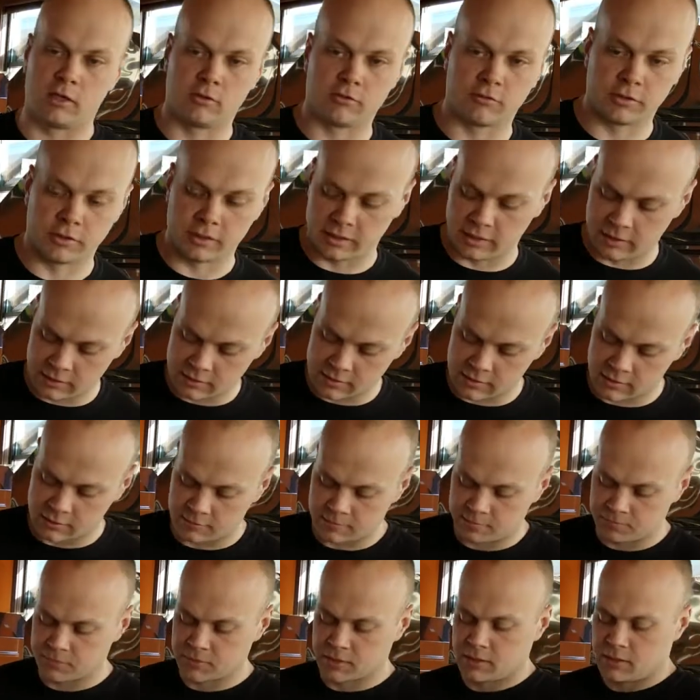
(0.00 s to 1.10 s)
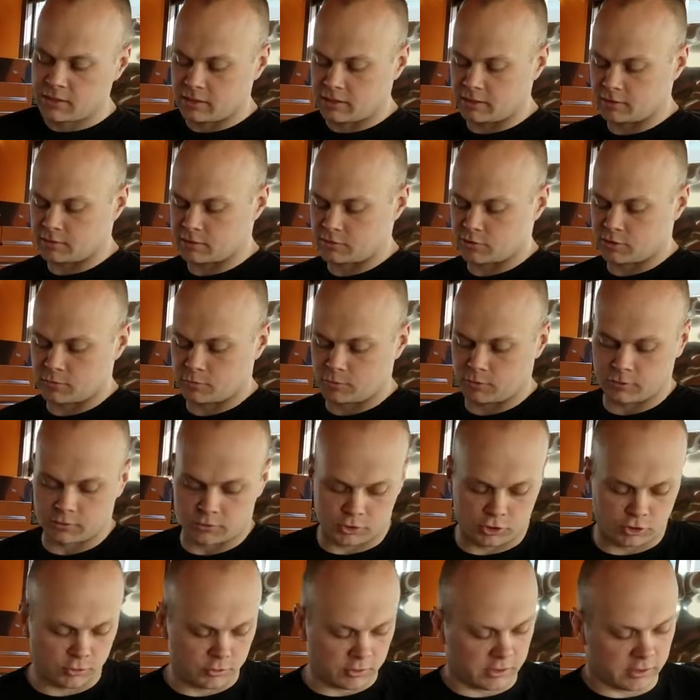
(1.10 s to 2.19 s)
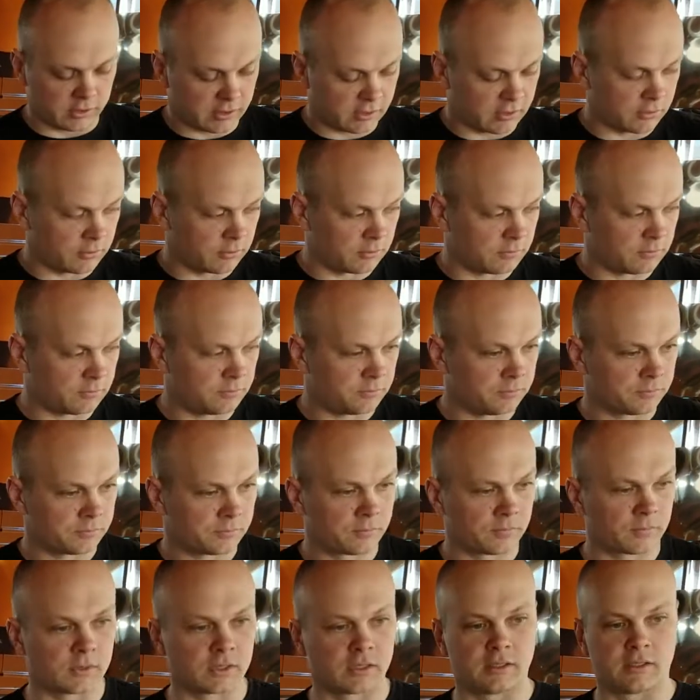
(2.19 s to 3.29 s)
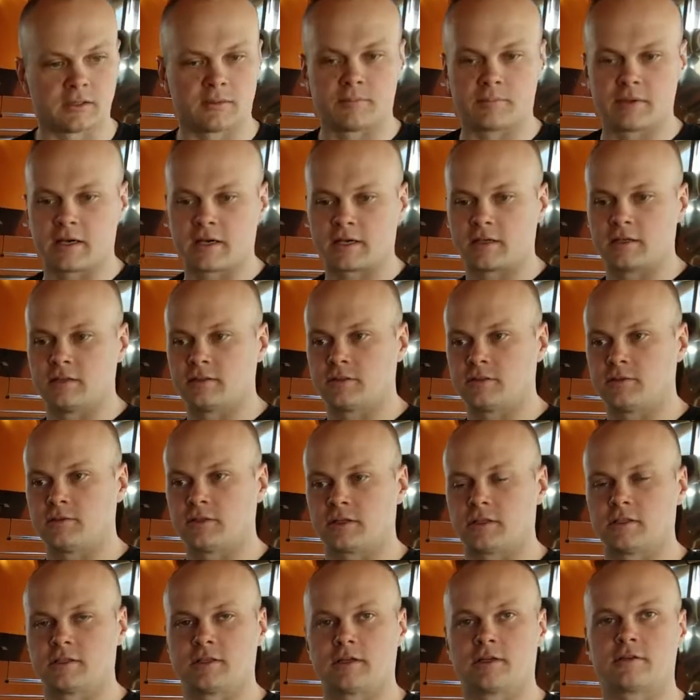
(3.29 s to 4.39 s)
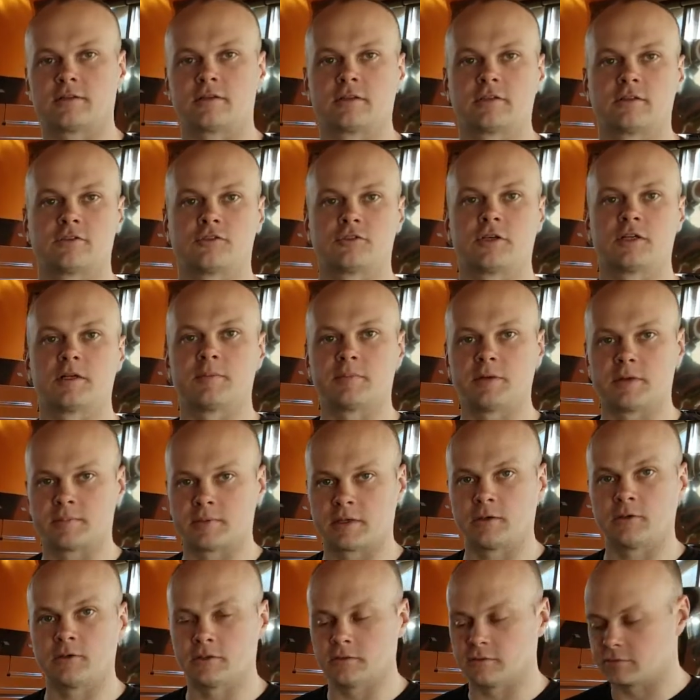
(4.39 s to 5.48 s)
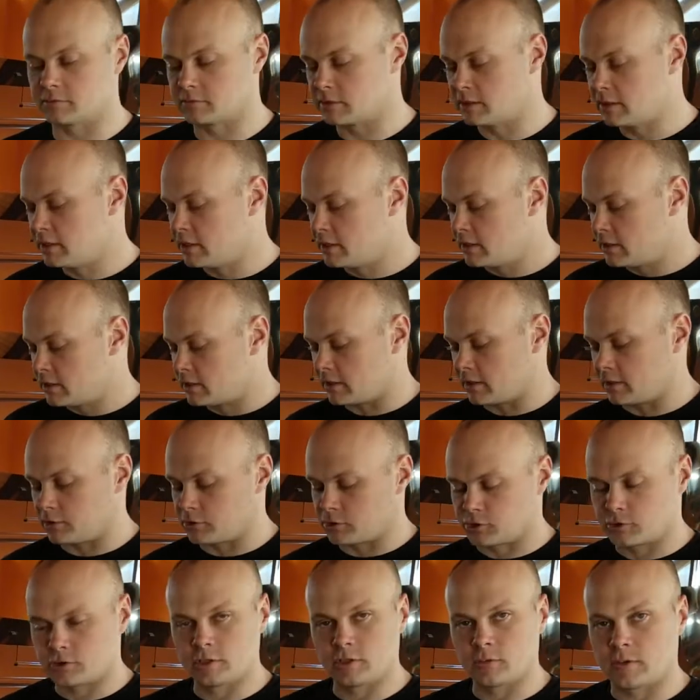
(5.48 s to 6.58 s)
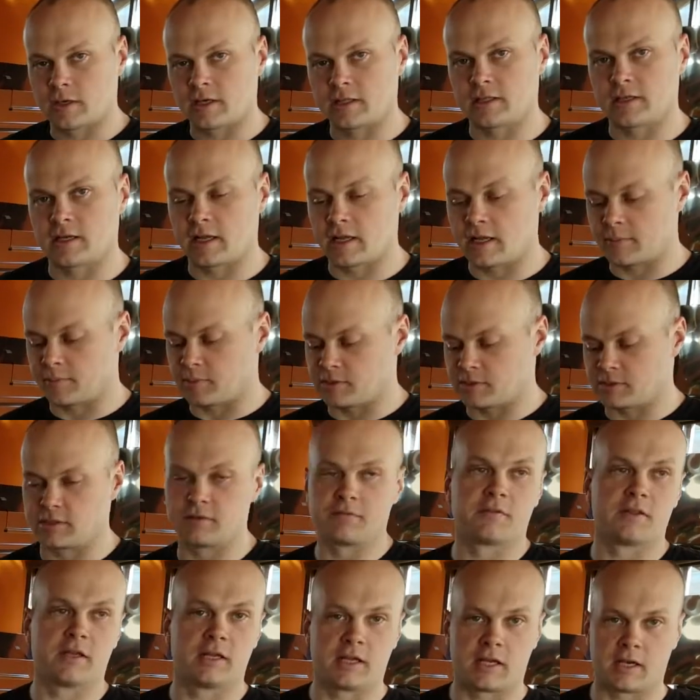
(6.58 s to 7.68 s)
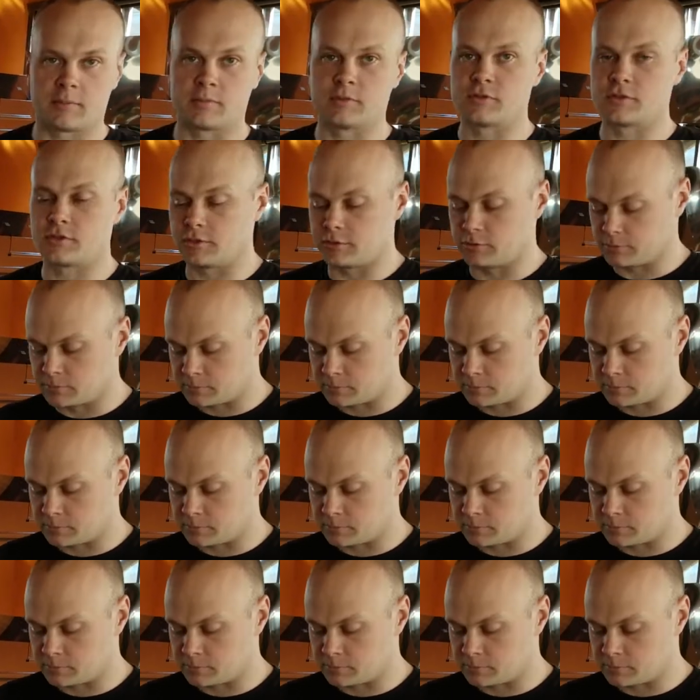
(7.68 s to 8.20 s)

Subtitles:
really easy and syrup will go shooting down back into the container that they're trying to pump out of. And I'll show you why that happens, if that happens to you.